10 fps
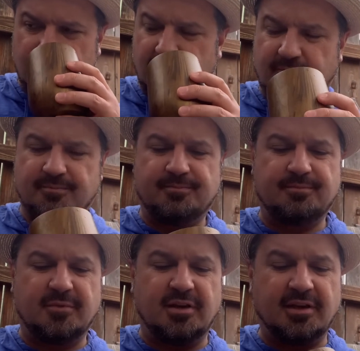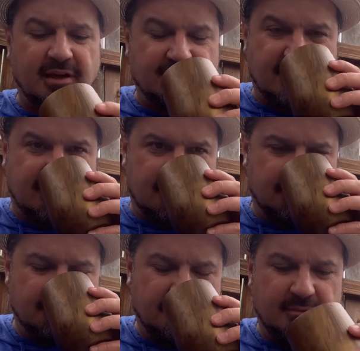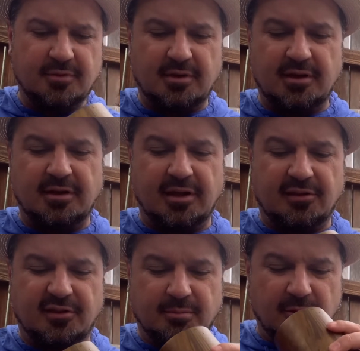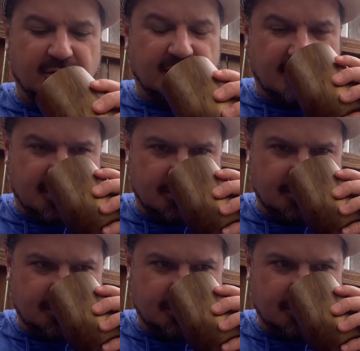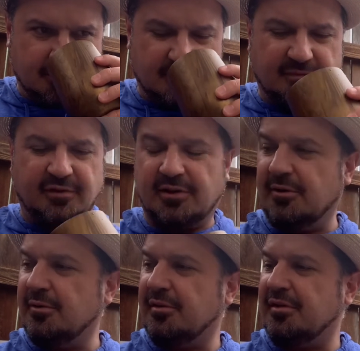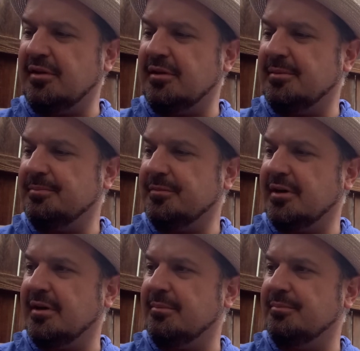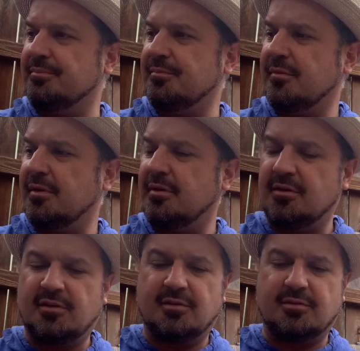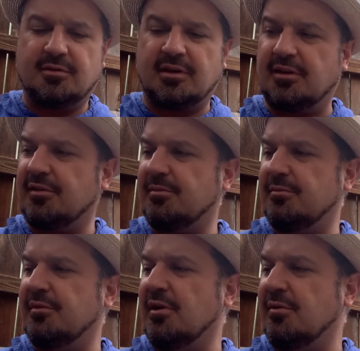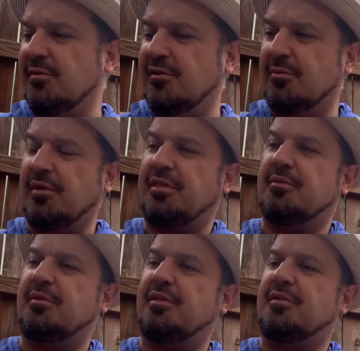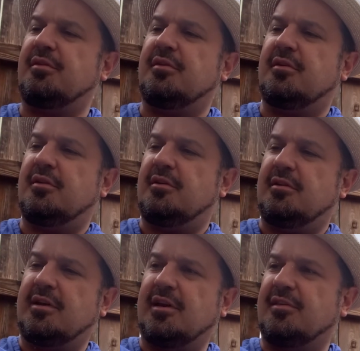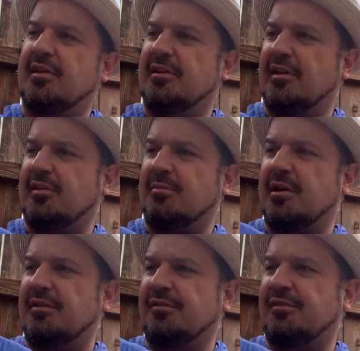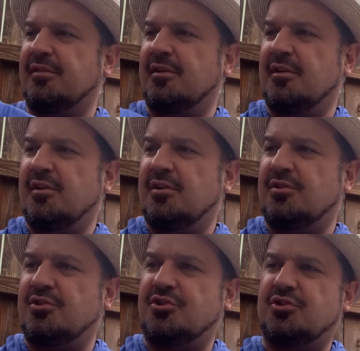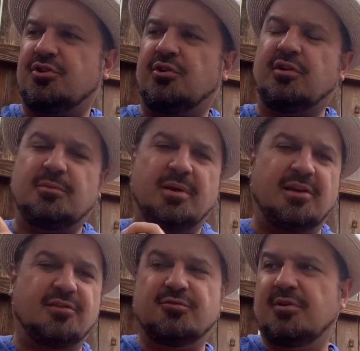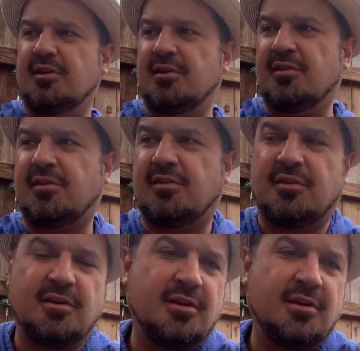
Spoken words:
And again, just a nice, smoky, very earthy kind of nose with, like I said, like some kind of sugary pastries.